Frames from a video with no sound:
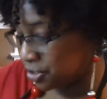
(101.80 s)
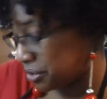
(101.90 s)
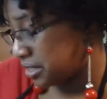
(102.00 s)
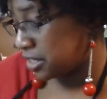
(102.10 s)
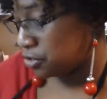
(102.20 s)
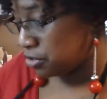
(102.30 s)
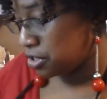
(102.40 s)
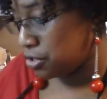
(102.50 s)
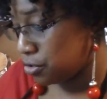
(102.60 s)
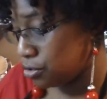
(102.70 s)
trick that you
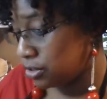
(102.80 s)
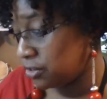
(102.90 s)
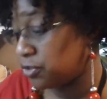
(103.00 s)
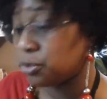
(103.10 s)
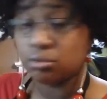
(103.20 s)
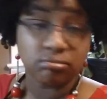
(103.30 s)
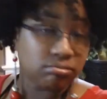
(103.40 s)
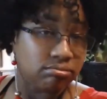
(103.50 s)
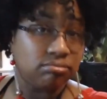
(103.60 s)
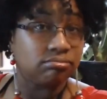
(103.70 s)
can use if you
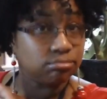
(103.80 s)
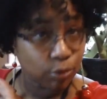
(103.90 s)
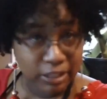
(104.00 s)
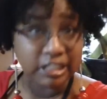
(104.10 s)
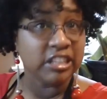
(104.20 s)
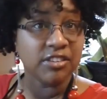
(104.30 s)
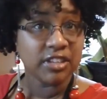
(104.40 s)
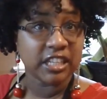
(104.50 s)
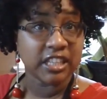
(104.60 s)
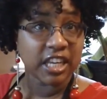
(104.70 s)
want to leave
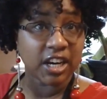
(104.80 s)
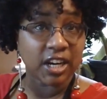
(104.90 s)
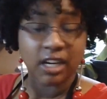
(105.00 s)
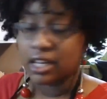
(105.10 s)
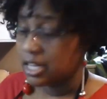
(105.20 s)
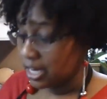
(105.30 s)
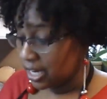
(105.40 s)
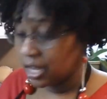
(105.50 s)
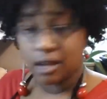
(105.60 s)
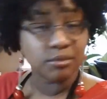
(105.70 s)
it in there,
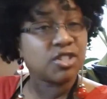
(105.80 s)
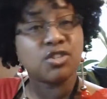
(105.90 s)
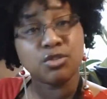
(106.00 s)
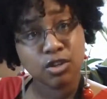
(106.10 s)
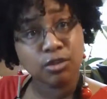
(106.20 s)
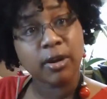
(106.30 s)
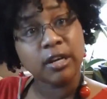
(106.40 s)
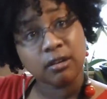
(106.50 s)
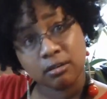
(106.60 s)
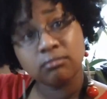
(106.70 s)
just use your
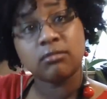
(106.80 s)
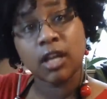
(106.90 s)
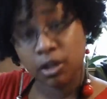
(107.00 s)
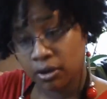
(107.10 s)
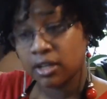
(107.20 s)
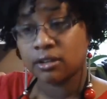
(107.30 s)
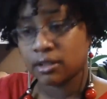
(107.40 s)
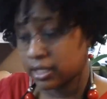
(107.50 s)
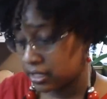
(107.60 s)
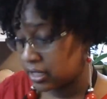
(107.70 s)
grater and grater
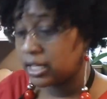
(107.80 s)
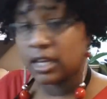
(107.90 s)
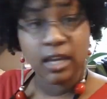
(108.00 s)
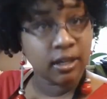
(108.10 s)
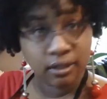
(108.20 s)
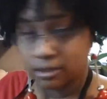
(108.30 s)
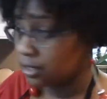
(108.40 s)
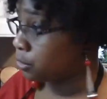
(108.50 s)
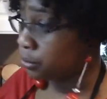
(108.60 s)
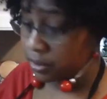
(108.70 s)
it, and
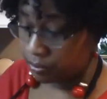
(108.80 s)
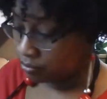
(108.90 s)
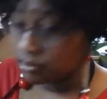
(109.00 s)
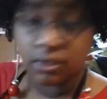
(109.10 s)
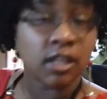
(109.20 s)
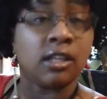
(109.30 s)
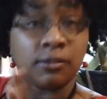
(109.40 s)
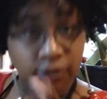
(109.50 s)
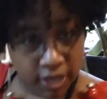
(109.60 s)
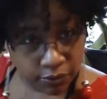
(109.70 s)
it'll be, the
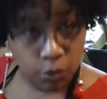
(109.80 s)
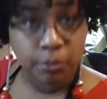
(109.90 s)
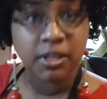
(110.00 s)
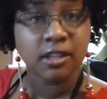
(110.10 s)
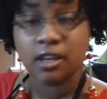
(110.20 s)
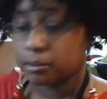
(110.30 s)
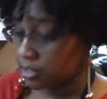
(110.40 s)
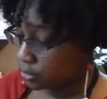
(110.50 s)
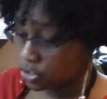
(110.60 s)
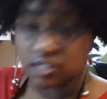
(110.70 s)
flavor will be there, but
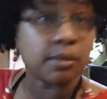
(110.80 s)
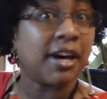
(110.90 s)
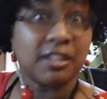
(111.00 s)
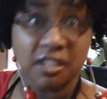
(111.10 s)
it'll just about